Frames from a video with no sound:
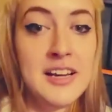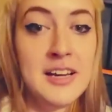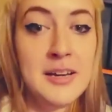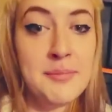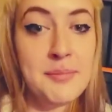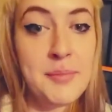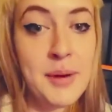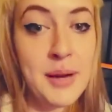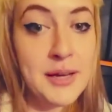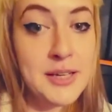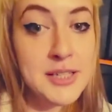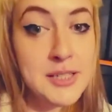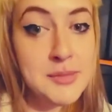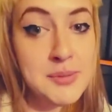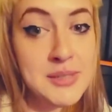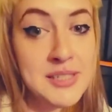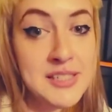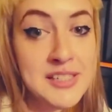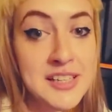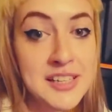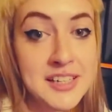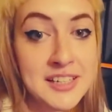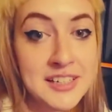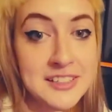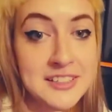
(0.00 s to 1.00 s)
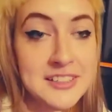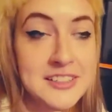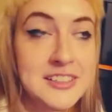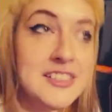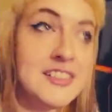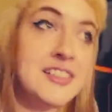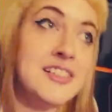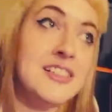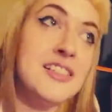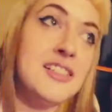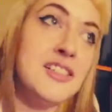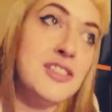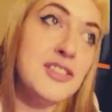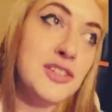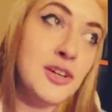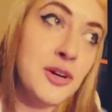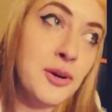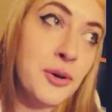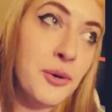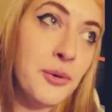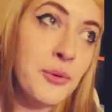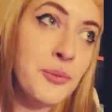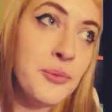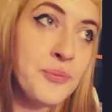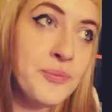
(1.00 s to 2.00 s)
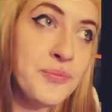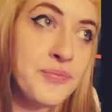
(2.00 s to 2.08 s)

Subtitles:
my husband didn't. So